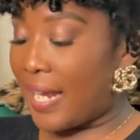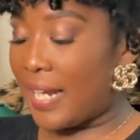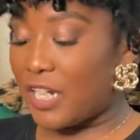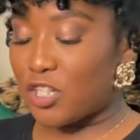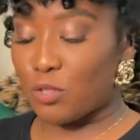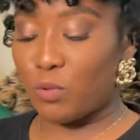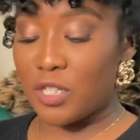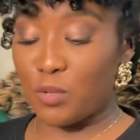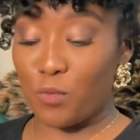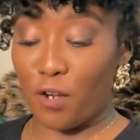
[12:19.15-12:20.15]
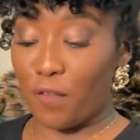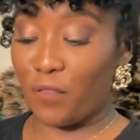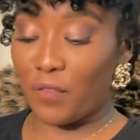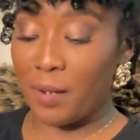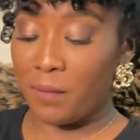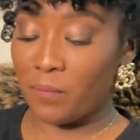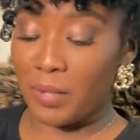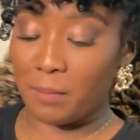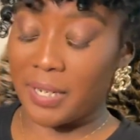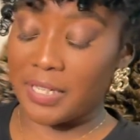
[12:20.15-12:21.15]
And it just wasn't worth
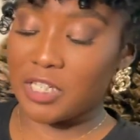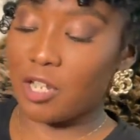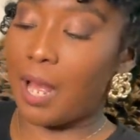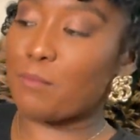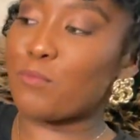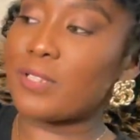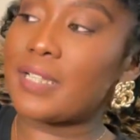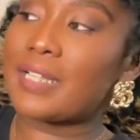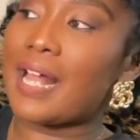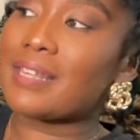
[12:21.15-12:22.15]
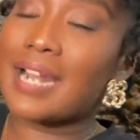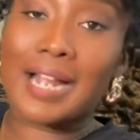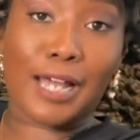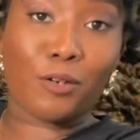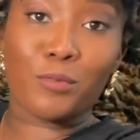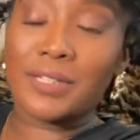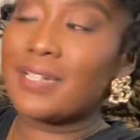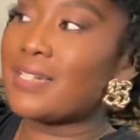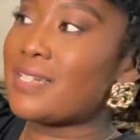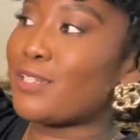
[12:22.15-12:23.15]
the money. So I'm really glad that I got a really
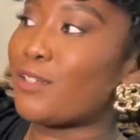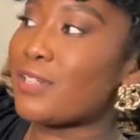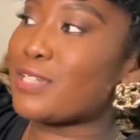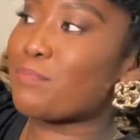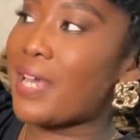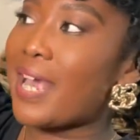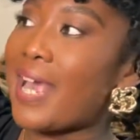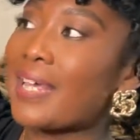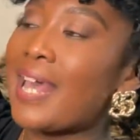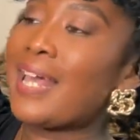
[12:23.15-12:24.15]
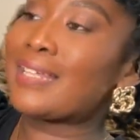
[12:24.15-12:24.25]
good deal on this bag.